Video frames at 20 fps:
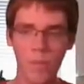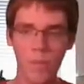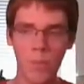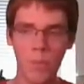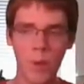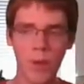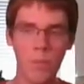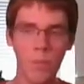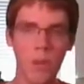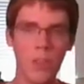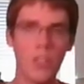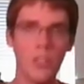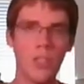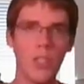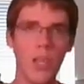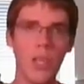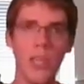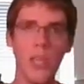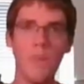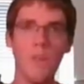pretty much
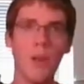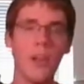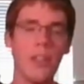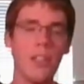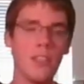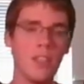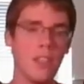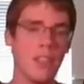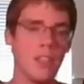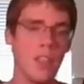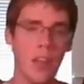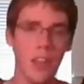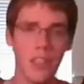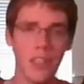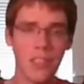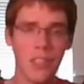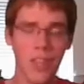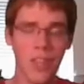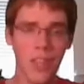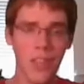any place the
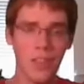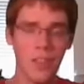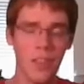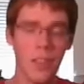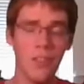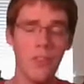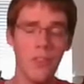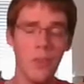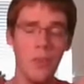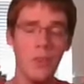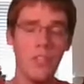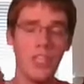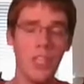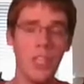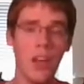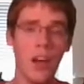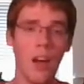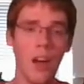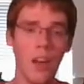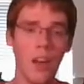Sasuke, the
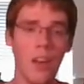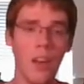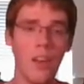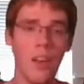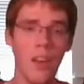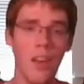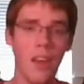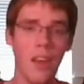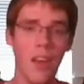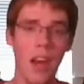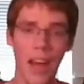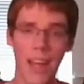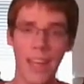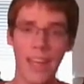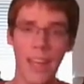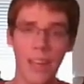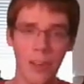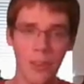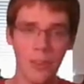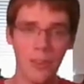Uchiha
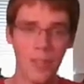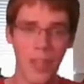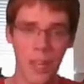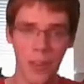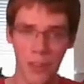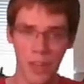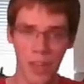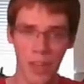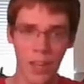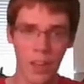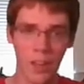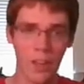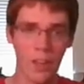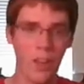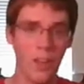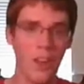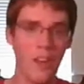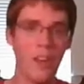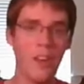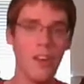hideout area.
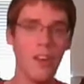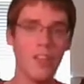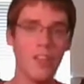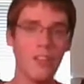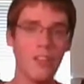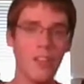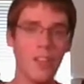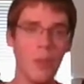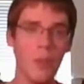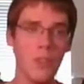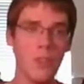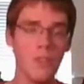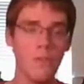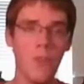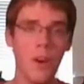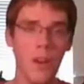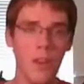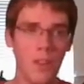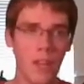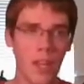So it's
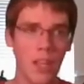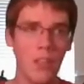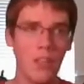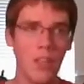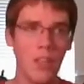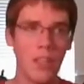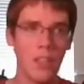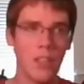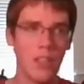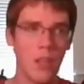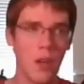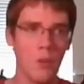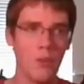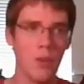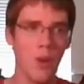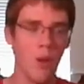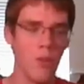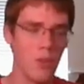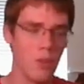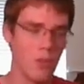fun that you get to go
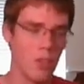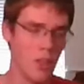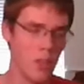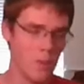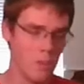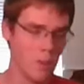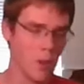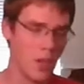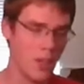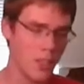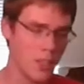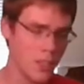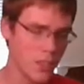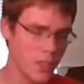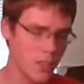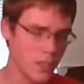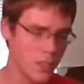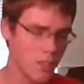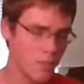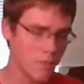to all those other
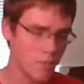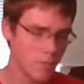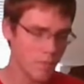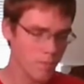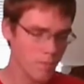places.